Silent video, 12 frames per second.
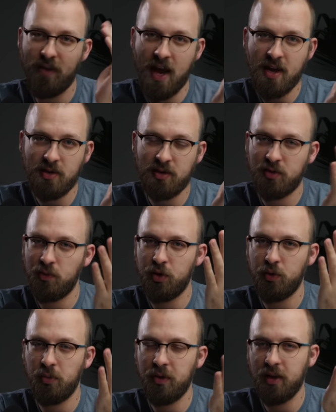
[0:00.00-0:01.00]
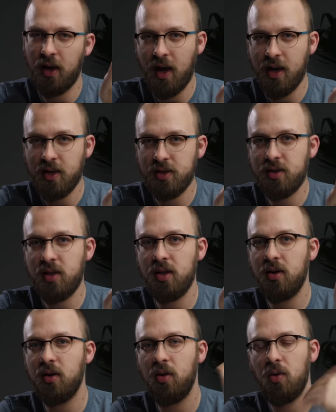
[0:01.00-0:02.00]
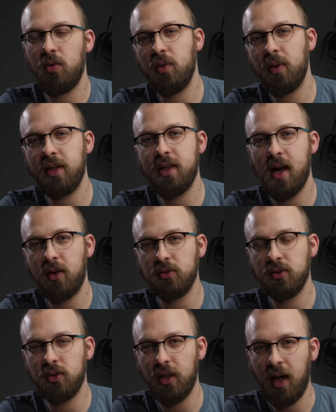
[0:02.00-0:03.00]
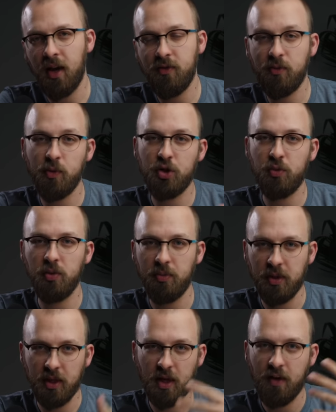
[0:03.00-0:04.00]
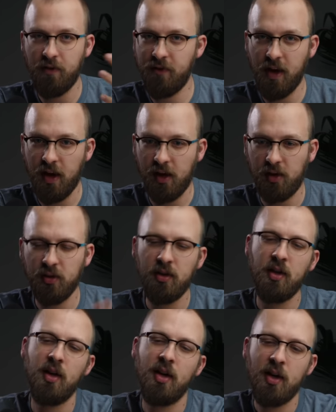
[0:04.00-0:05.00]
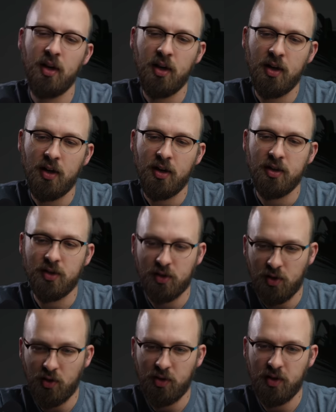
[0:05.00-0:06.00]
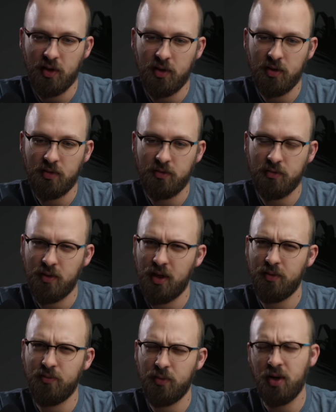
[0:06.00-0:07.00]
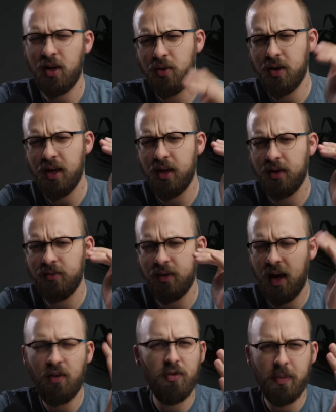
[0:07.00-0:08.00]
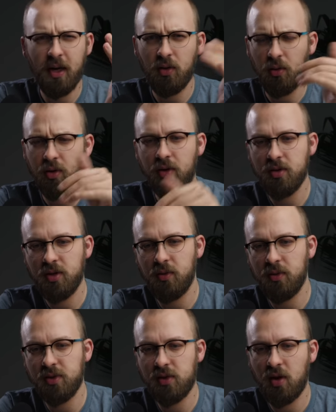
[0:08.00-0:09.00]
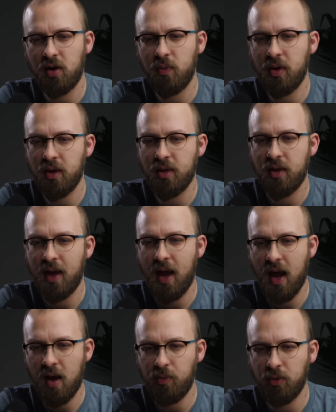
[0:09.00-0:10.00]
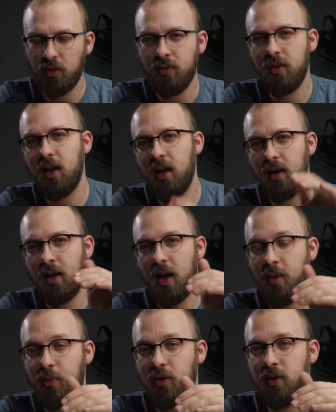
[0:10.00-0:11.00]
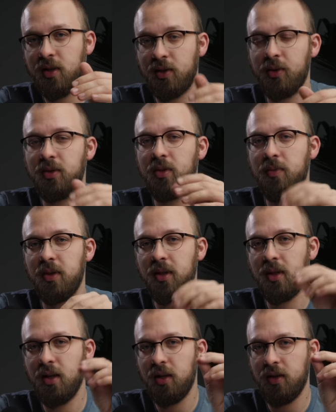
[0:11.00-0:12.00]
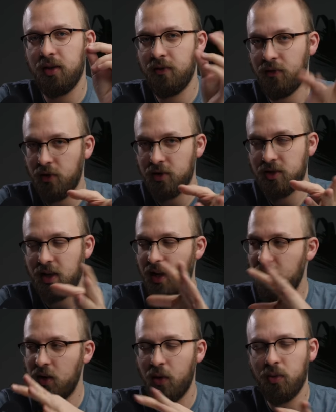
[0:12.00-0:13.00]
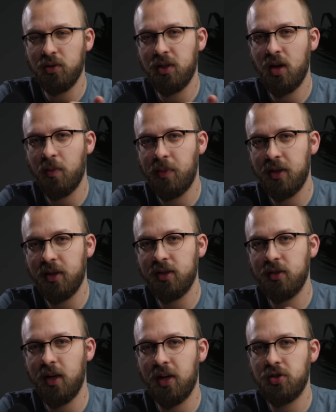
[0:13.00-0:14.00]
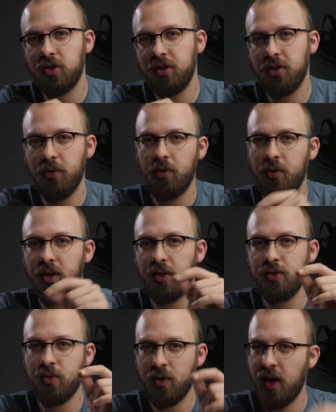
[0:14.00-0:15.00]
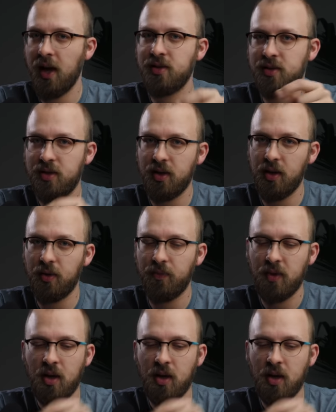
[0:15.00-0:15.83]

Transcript: S, which will be the highest tier, all the way down to F, which will be fail. We're going to go in alphabetical order, so we'll start with Apple, and Apple is going to be the first and only company to actually go into an S tier.